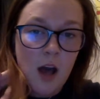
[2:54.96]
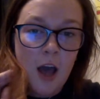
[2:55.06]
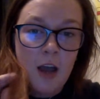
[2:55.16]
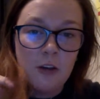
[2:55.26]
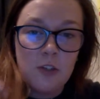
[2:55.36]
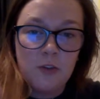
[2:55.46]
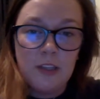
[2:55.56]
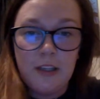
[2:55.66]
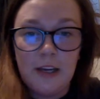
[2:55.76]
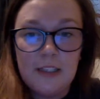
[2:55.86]
I also
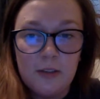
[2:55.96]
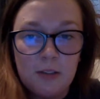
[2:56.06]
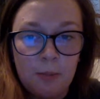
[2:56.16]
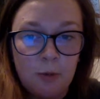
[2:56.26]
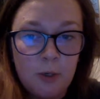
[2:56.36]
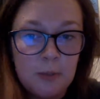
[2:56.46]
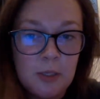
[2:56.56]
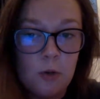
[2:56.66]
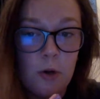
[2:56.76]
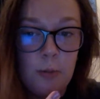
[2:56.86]
really liked how some groups
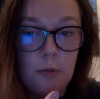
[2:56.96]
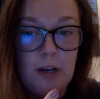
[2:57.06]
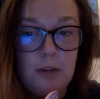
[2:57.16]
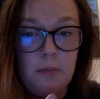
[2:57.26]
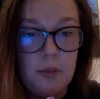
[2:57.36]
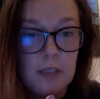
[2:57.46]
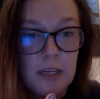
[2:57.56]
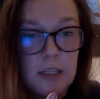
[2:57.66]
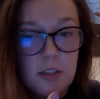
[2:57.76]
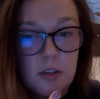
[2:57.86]
incorporated
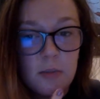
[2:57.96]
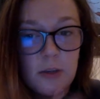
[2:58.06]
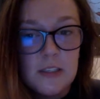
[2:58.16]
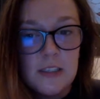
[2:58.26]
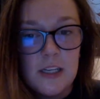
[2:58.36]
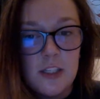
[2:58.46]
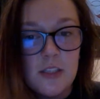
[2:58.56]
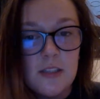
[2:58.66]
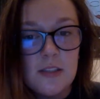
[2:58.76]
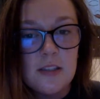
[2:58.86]
music into their
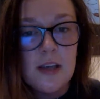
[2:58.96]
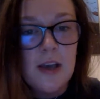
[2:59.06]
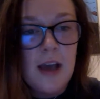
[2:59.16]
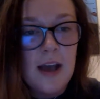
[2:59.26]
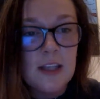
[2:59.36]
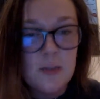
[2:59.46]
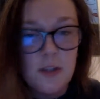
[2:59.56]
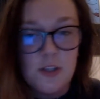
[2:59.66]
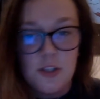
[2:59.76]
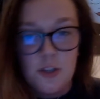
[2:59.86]
presentations, as
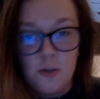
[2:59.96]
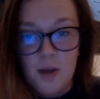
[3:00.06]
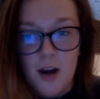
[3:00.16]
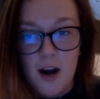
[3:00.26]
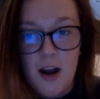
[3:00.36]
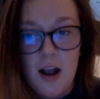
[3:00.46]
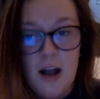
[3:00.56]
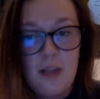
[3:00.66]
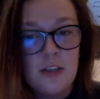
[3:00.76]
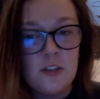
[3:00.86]
well as humor.
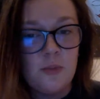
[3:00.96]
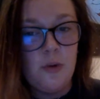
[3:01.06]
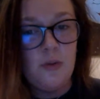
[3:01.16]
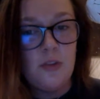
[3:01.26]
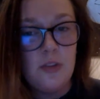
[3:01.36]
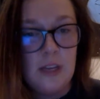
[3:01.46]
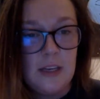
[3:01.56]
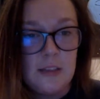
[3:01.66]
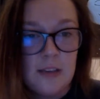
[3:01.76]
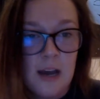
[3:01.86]
These are both
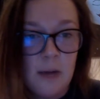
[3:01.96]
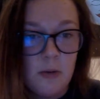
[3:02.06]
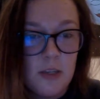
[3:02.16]
things that I will